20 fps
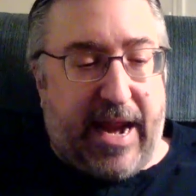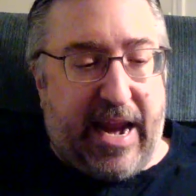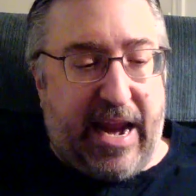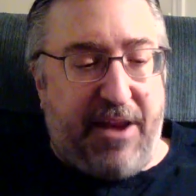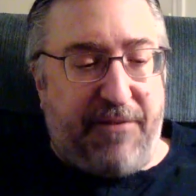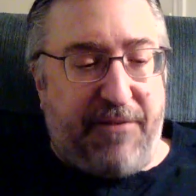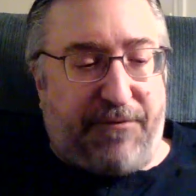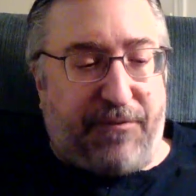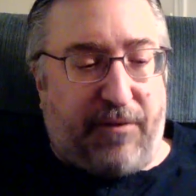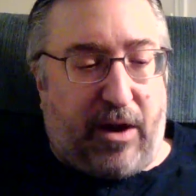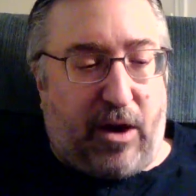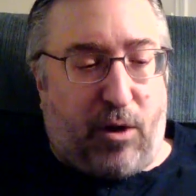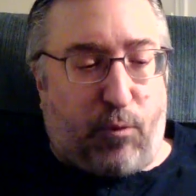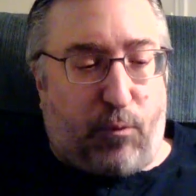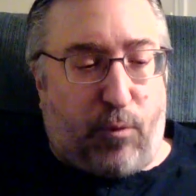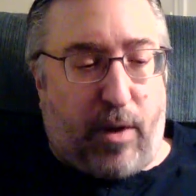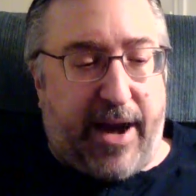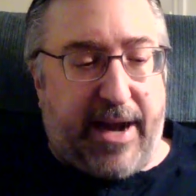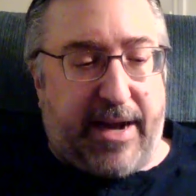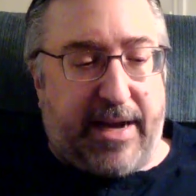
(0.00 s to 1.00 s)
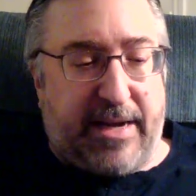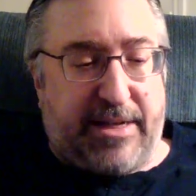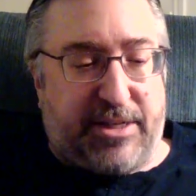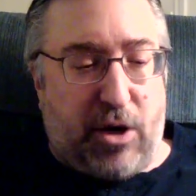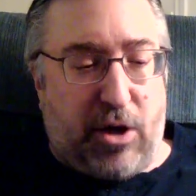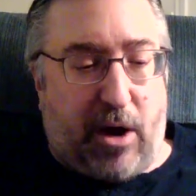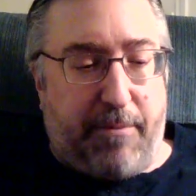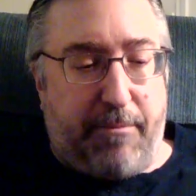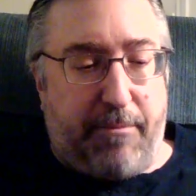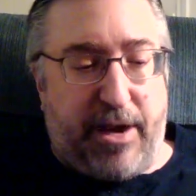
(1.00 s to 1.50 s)
if a right is
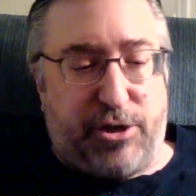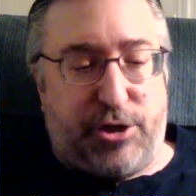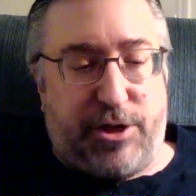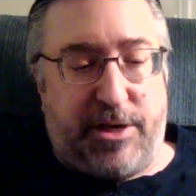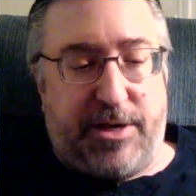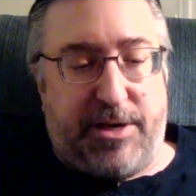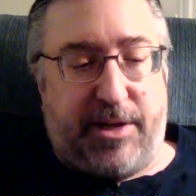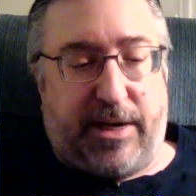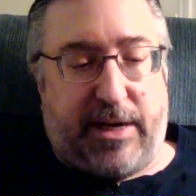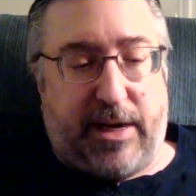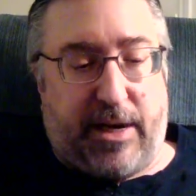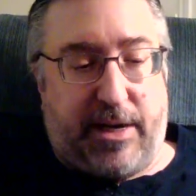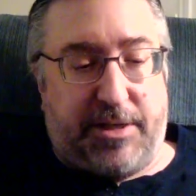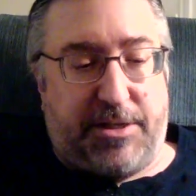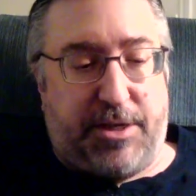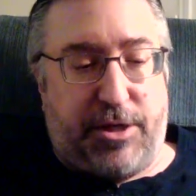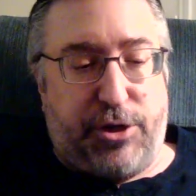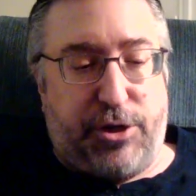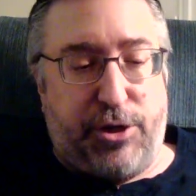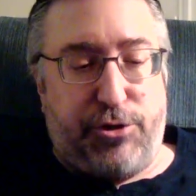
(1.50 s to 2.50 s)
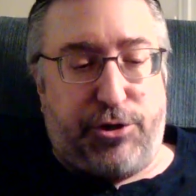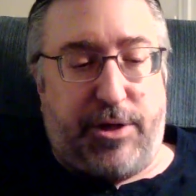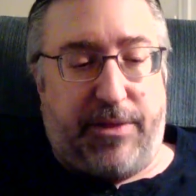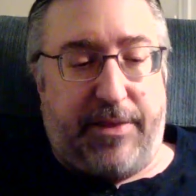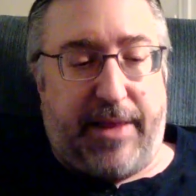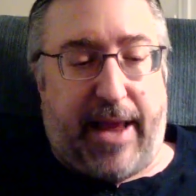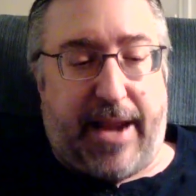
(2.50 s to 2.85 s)
not mentioned in the Constitution,